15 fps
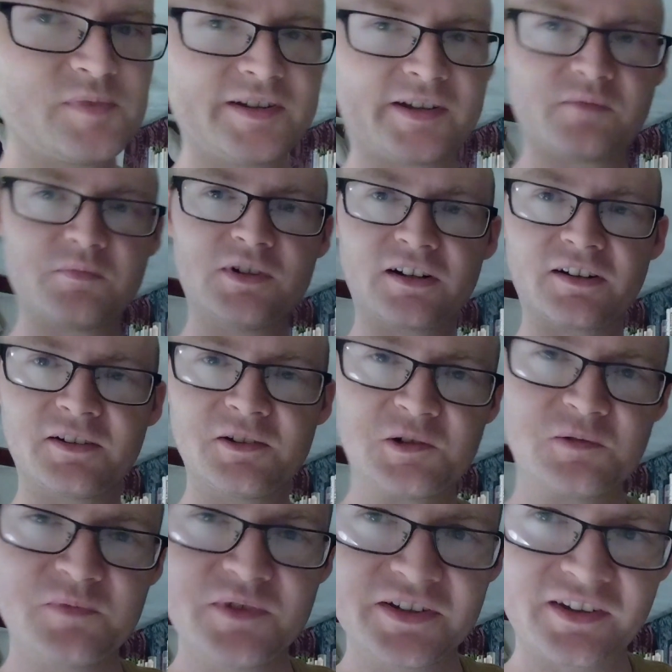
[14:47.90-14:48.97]
being
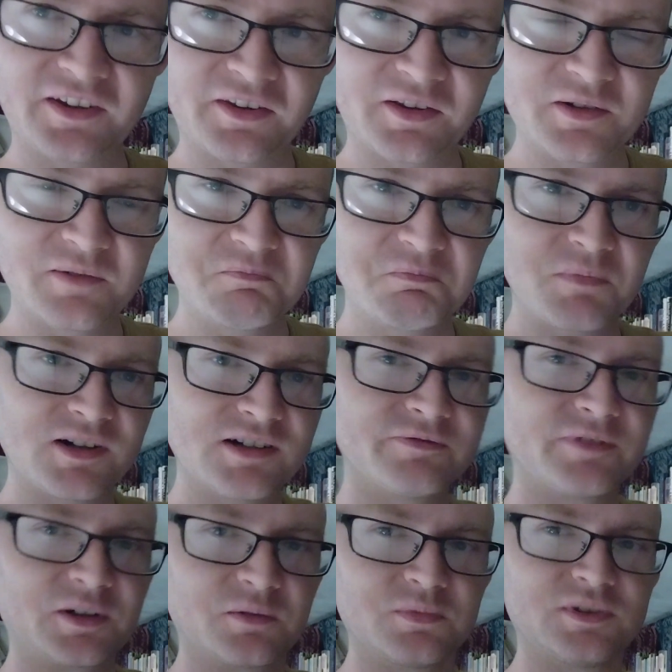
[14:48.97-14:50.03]
BookTube, this is the
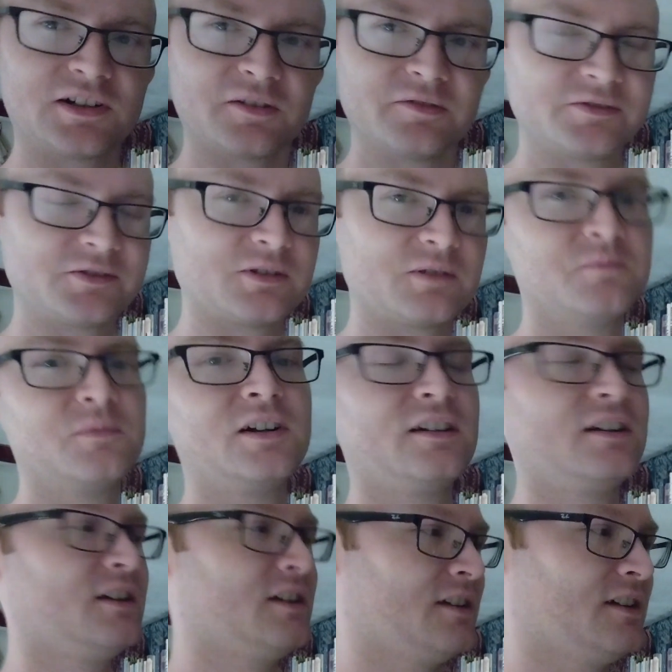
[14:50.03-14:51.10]
perfect book for
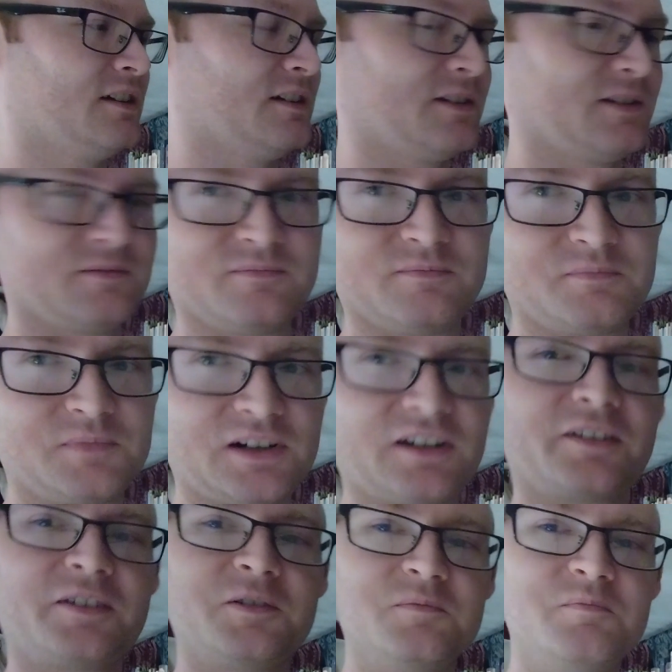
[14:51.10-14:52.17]

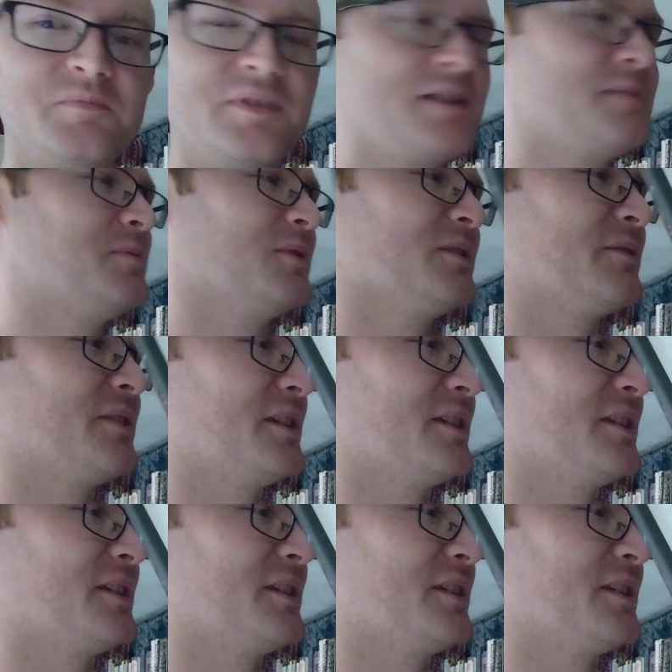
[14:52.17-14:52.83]
BookTube people.